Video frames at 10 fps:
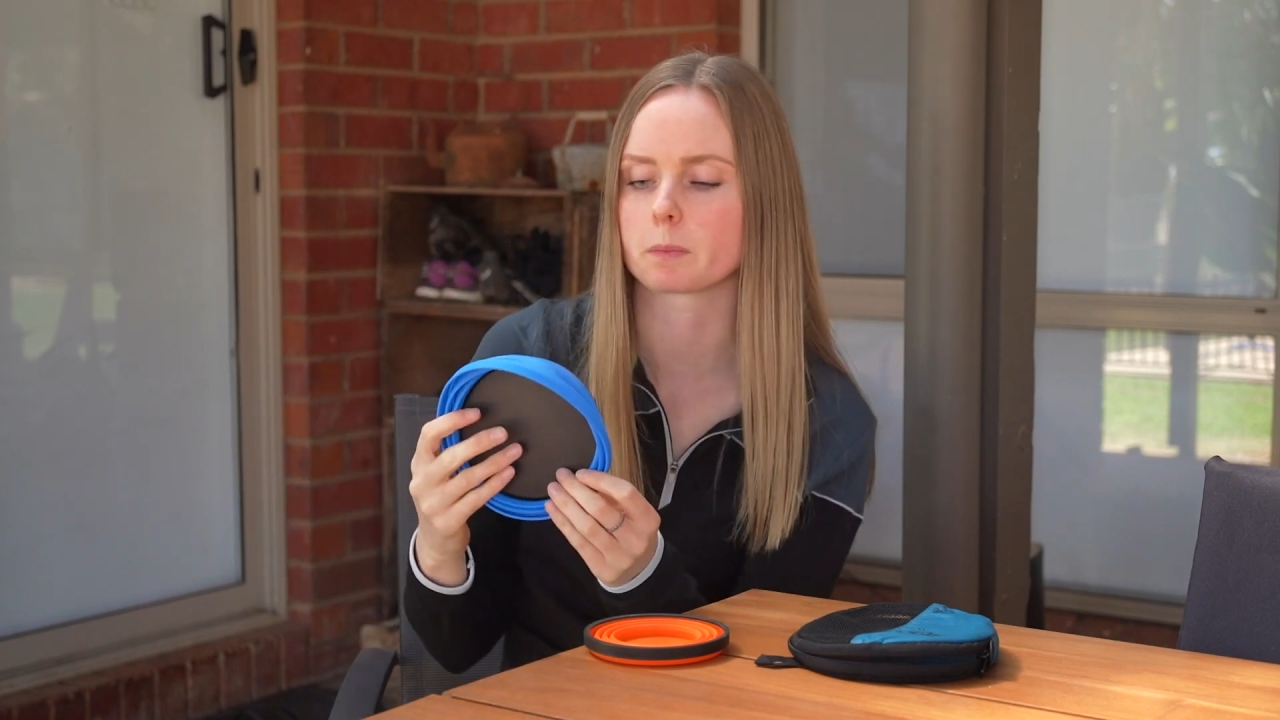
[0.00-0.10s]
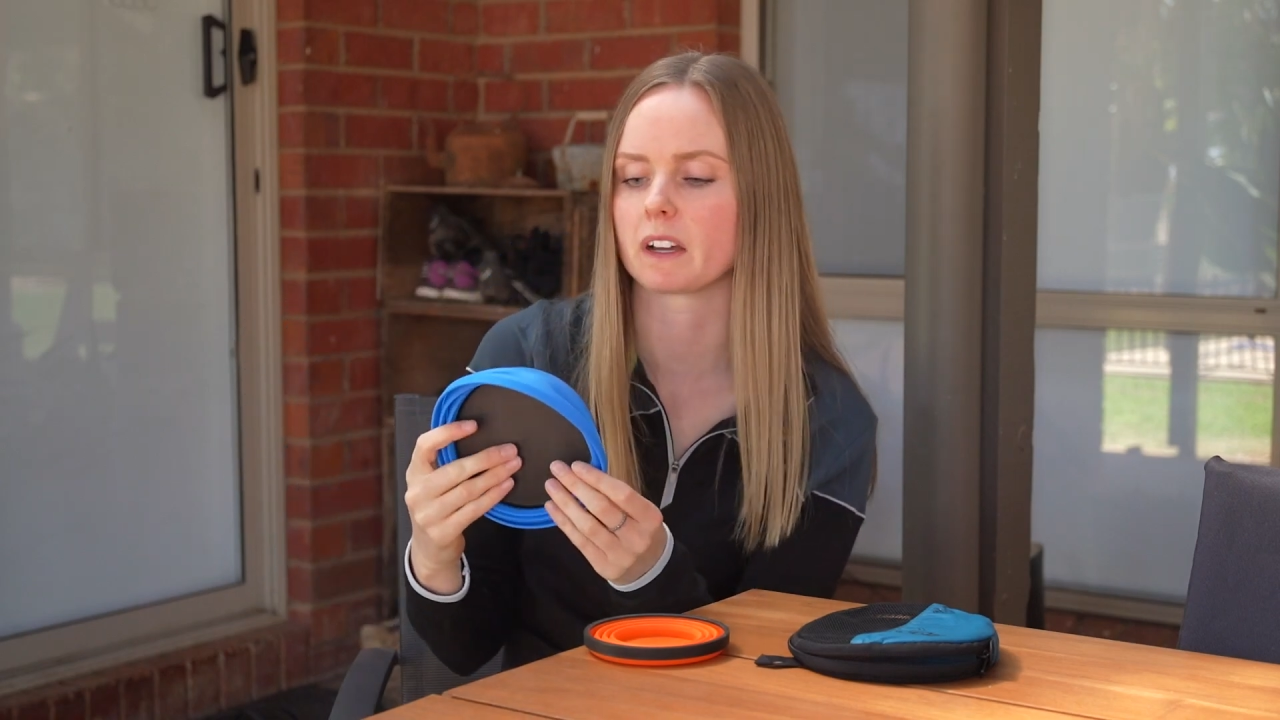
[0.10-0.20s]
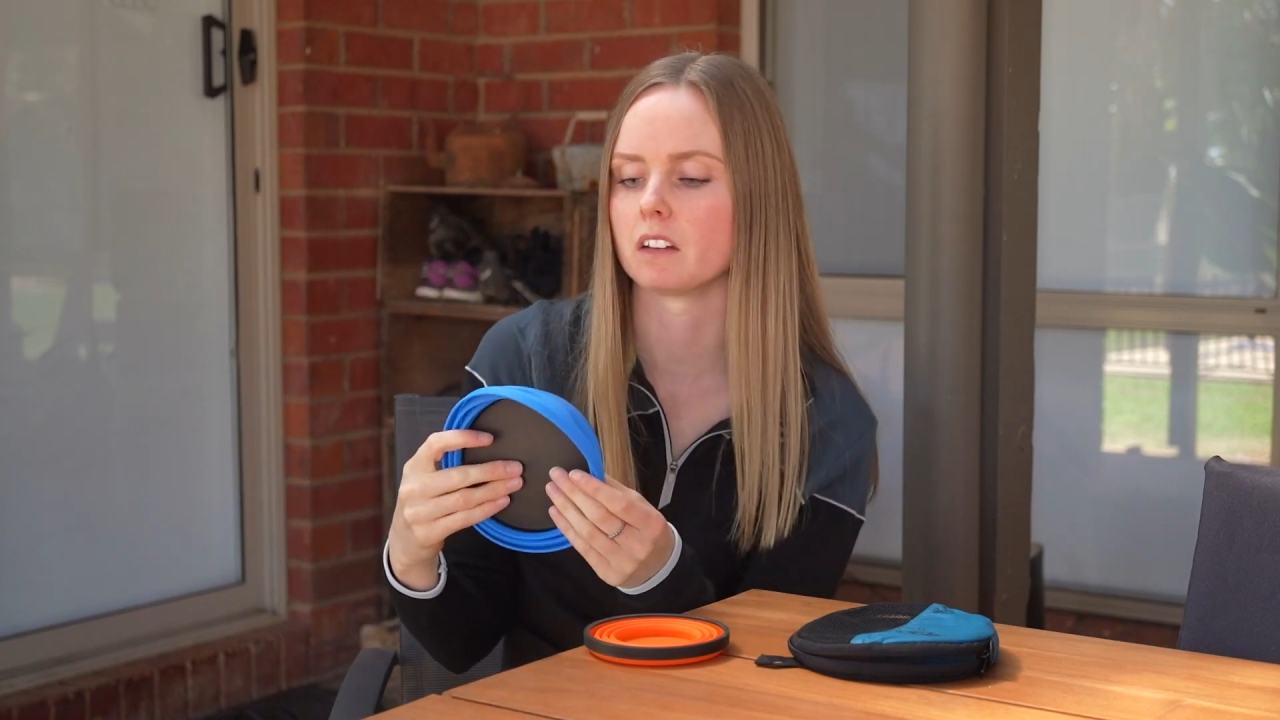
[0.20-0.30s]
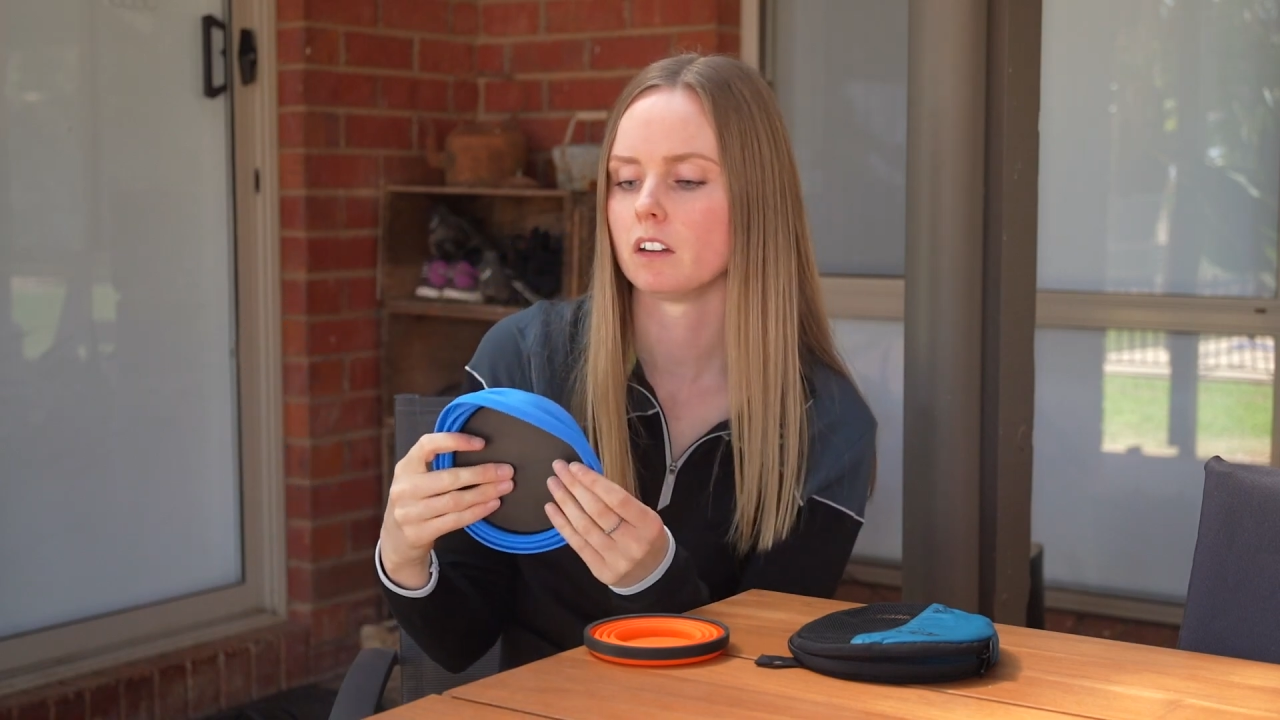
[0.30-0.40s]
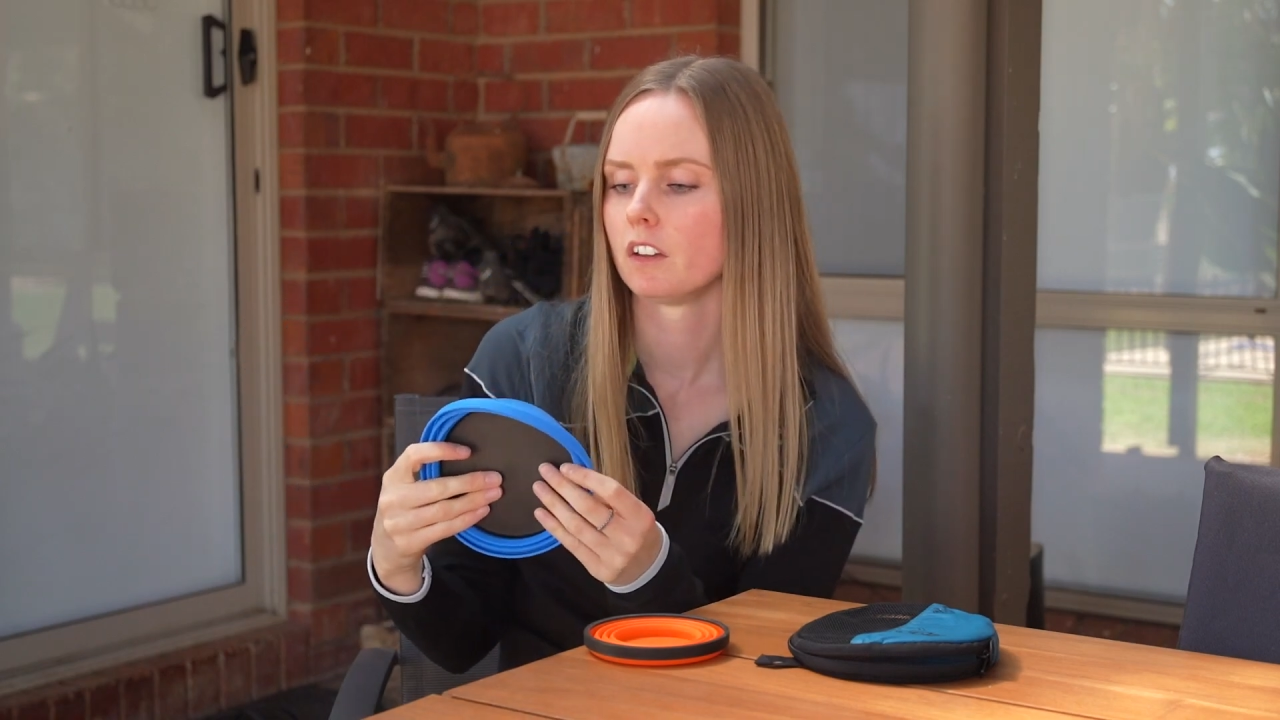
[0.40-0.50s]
but